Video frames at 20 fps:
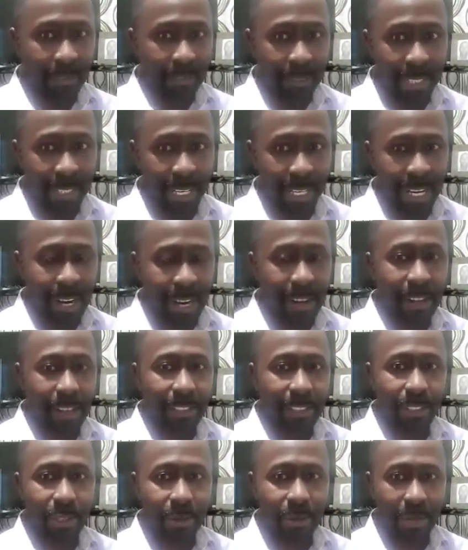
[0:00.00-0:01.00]

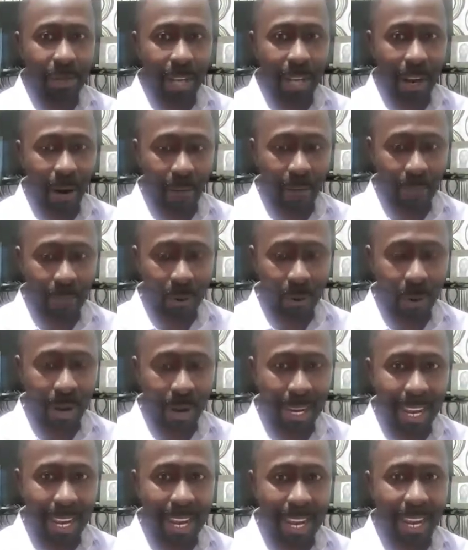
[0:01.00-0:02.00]
girls, of
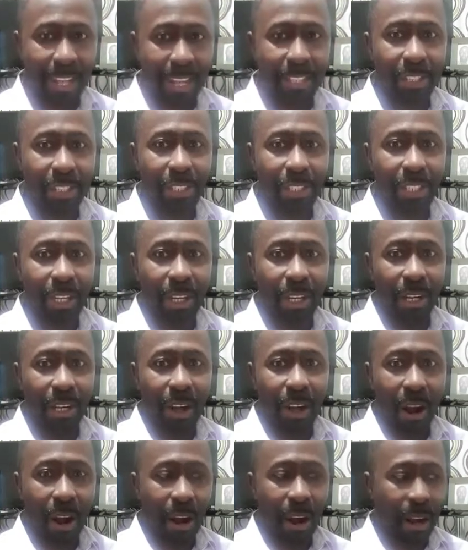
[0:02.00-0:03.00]
lower age,
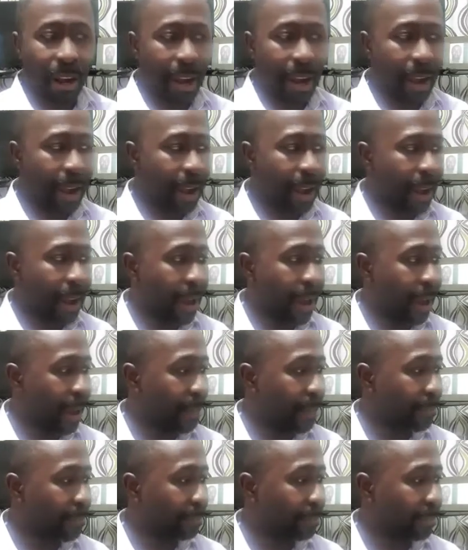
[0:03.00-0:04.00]

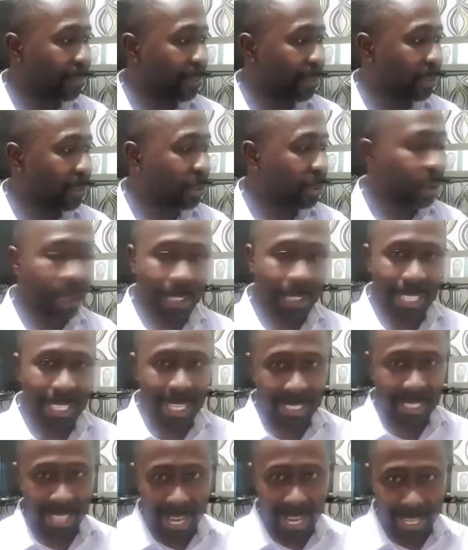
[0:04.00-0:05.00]
not
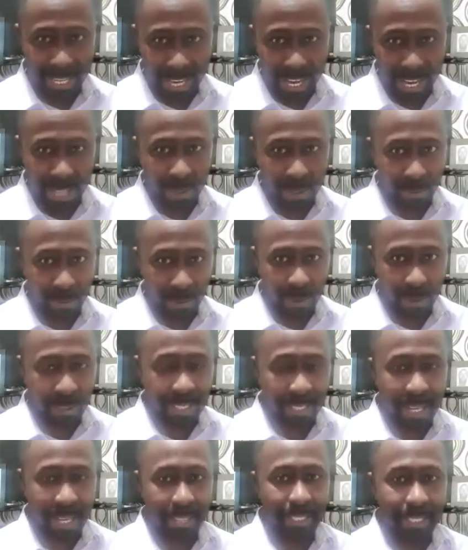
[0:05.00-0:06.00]
yet at the age of
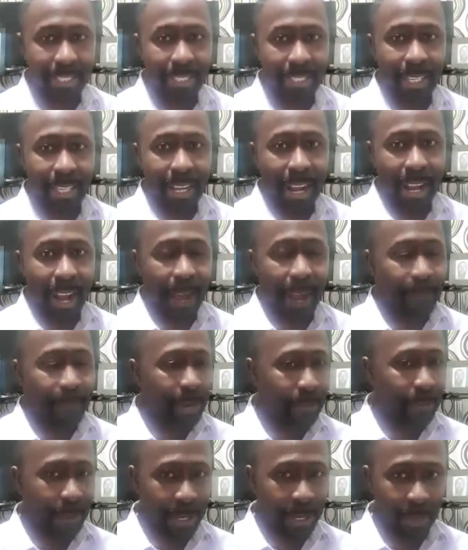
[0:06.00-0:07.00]
consent, have
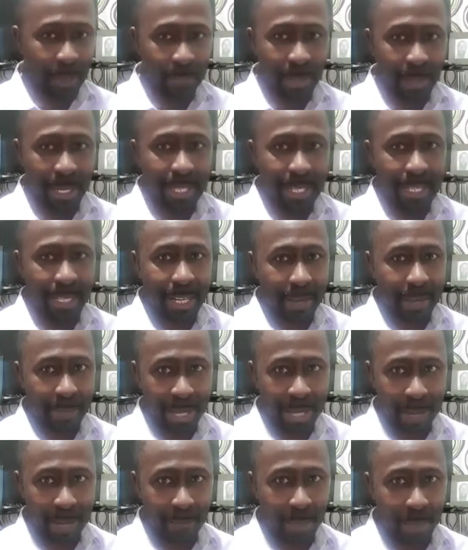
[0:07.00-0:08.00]
been manipulated, have
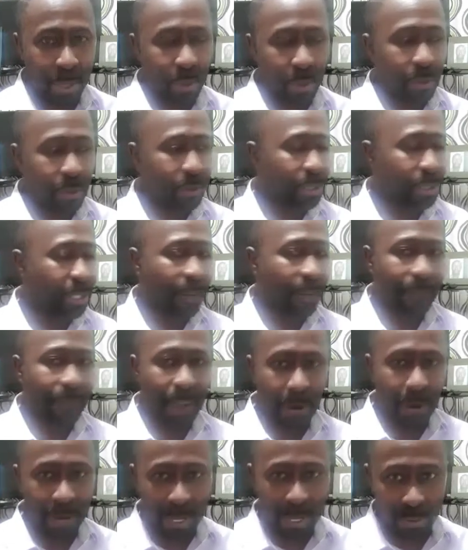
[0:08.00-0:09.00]
been abused.
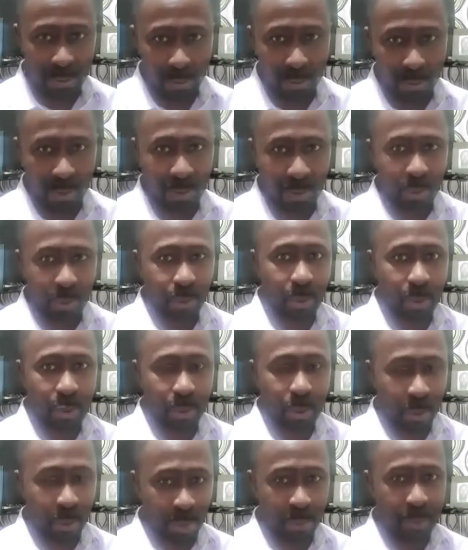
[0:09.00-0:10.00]
Violence
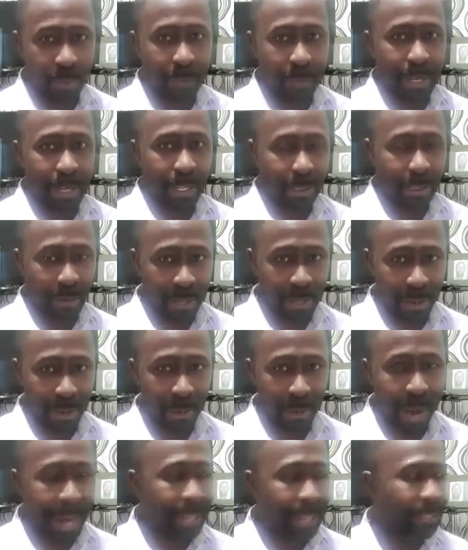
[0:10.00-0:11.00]
towards women is on the
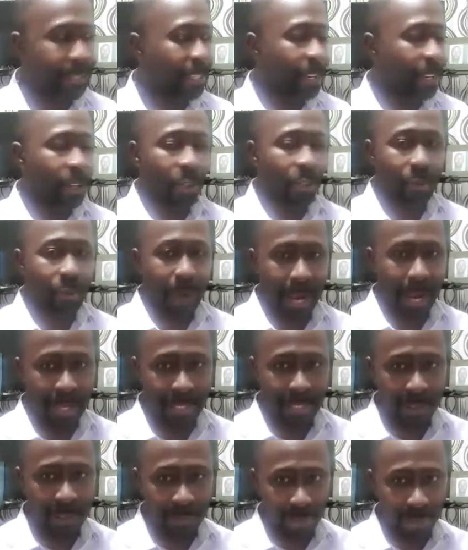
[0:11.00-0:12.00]
rise. So hence
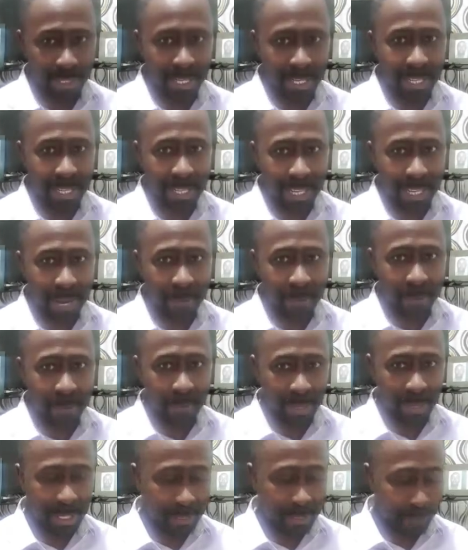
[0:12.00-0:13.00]
the First Lady came up
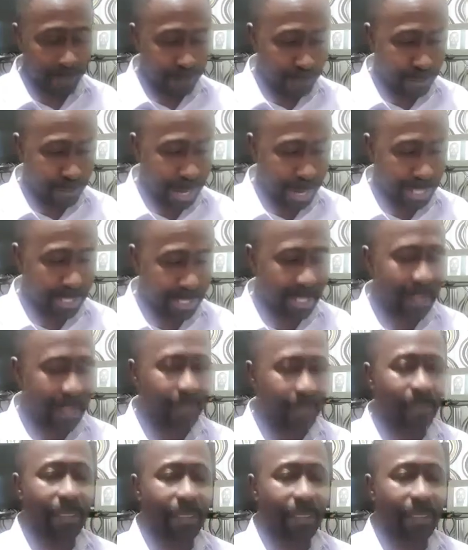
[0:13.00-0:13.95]
with this massive